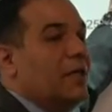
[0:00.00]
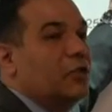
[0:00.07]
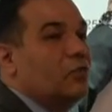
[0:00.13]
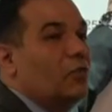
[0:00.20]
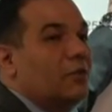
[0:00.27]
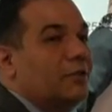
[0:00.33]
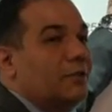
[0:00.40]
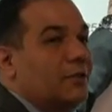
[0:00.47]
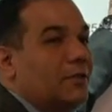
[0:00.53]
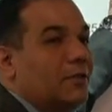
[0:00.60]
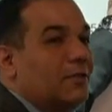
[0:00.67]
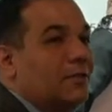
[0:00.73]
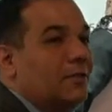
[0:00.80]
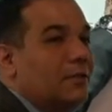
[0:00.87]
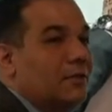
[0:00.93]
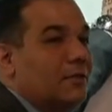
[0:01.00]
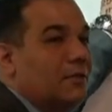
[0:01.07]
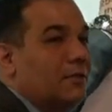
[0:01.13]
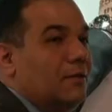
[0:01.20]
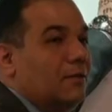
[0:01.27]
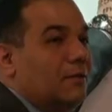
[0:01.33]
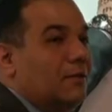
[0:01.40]
class what?
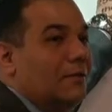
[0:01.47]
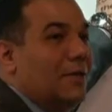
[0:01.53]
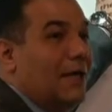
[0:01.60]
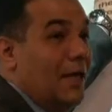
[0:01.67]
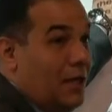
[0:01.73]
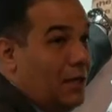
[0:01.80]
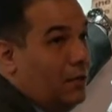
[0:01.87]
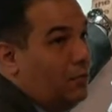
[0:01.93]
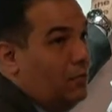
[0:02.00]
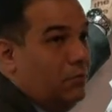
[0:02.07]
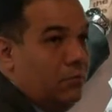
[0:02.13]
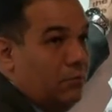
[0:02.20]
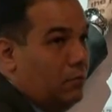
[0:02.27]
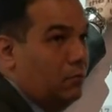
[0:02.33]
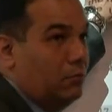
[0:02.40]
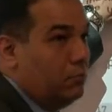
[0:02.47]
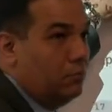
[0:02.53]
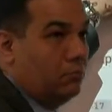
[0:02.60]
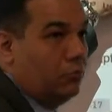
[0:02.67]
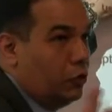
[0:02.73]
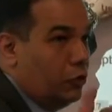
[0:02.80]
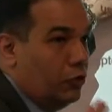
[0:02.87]
8.
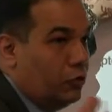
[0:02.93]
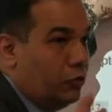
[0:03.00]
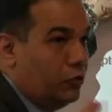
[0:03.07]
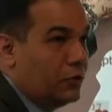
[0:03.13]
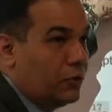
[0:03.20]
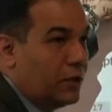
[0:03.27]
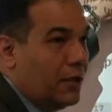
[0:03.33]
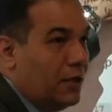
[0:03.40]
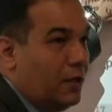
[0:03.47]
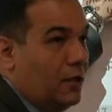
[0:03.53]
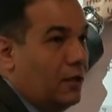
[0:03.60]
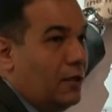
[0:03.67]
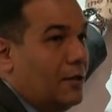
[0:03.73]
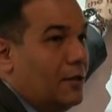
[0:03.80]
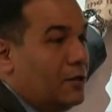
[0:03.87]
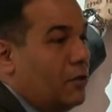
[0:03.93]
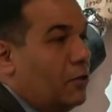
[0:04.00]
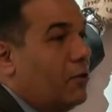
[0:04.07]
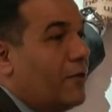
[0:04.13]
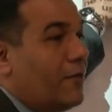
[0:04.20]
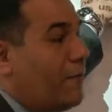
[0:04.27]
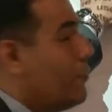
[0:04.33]
You don't use it, okay? So the